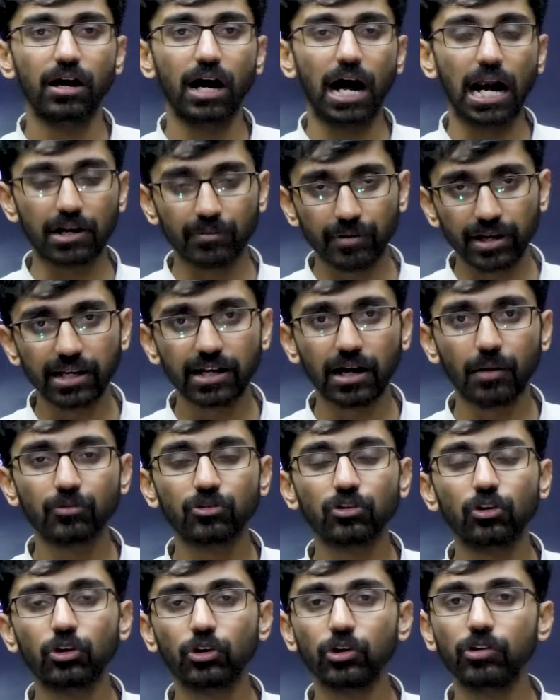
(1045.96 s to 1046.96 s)
ultimately
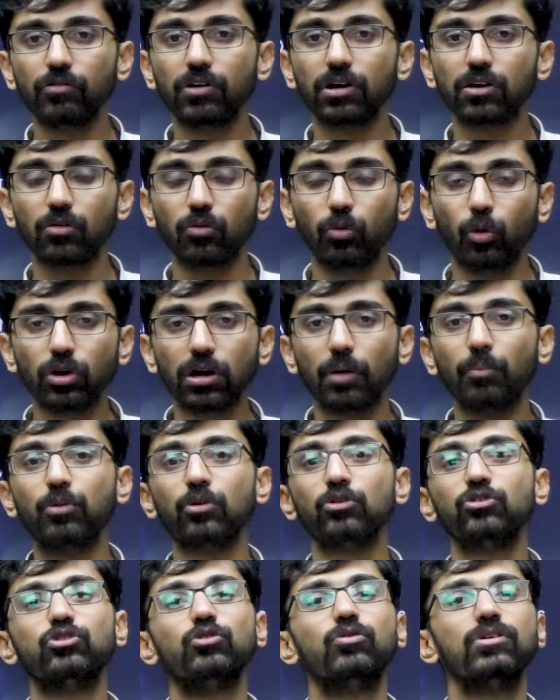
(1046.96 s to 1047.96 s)
comes down to your own
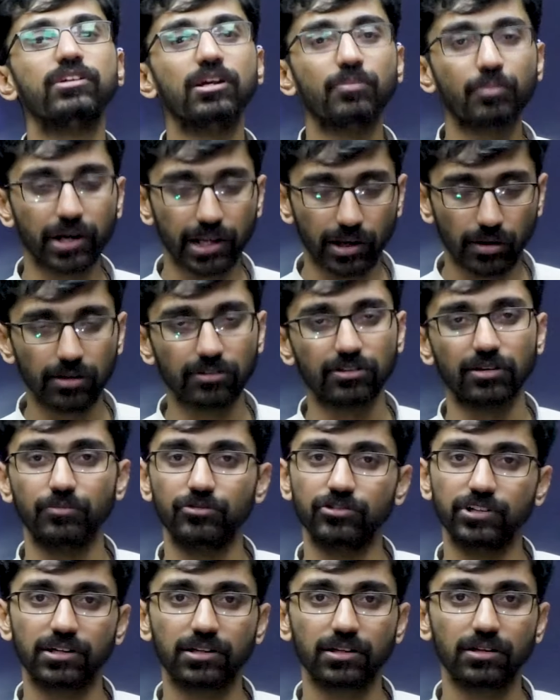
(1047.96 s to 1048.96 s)
approach toward that particular
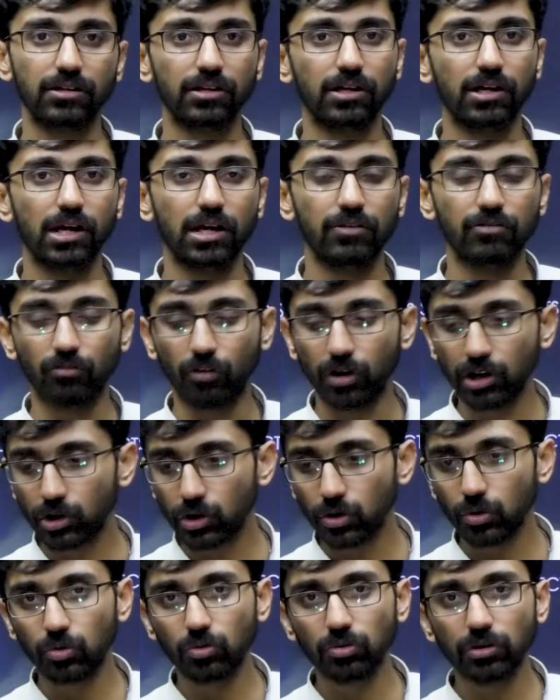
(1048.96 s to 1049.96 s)
subject. If you want
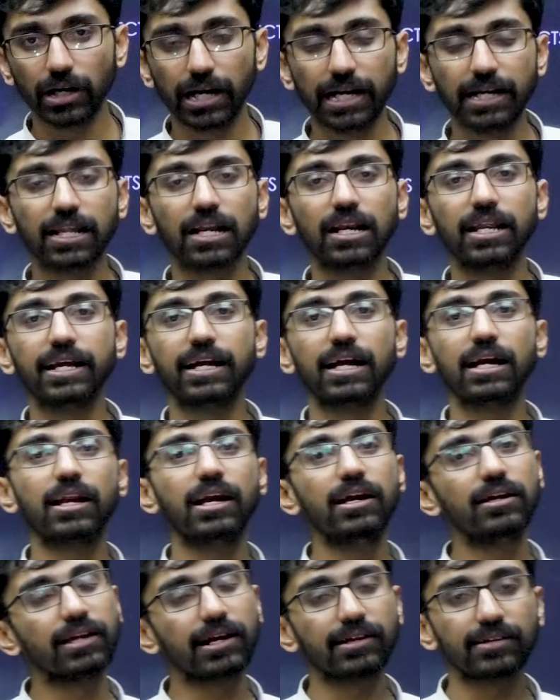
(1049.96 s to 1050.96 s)
to interlink and
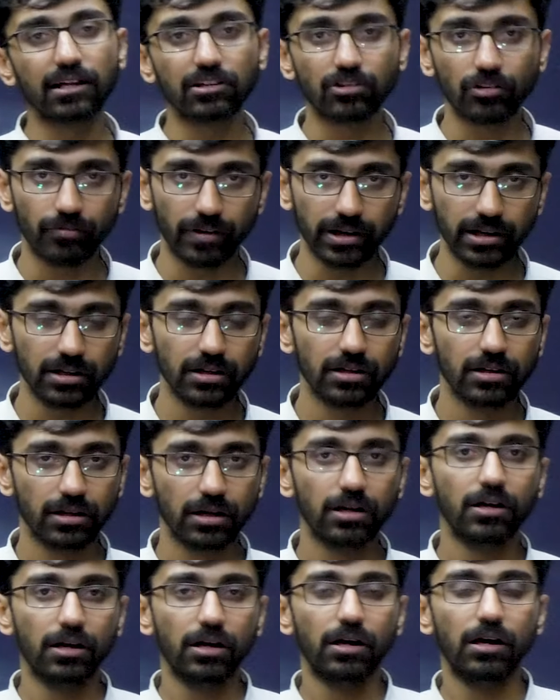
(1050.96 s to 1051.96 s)
read, that is also fine.
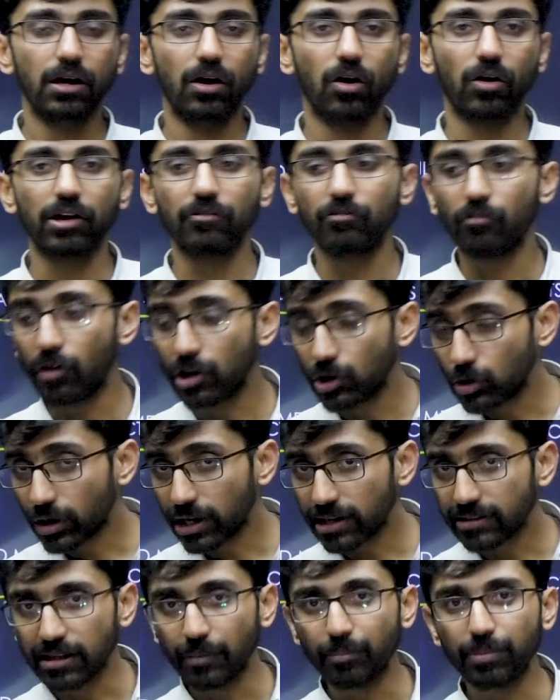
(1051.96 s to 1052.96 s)
Okay, if you want to
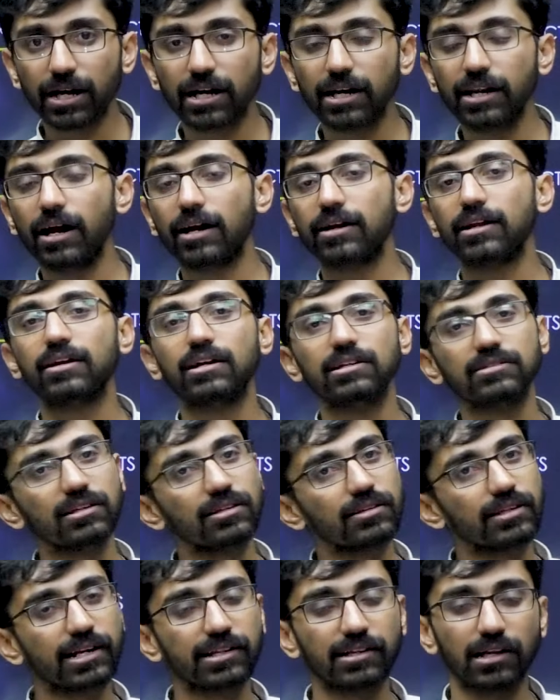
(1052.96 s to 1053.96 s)
read separately art and culture,
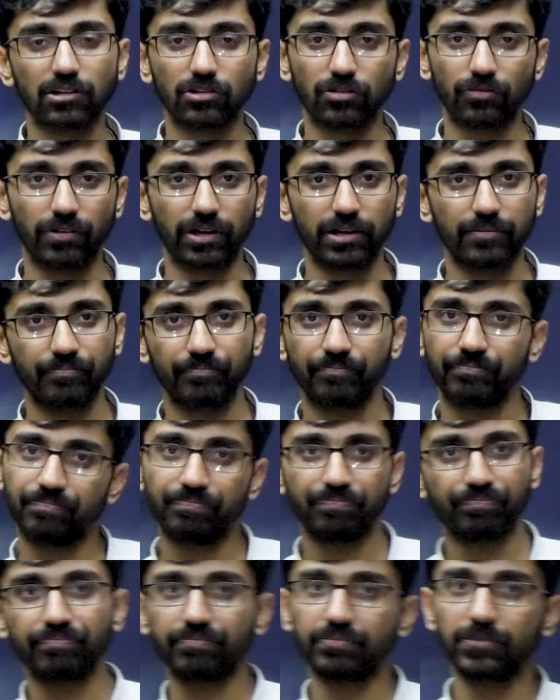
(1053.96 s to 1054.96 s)
that is also fine.
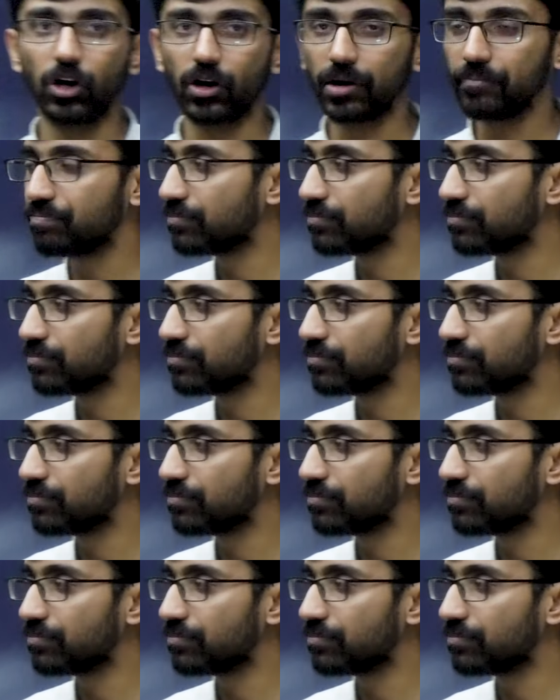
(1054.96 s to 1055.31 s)
Okay,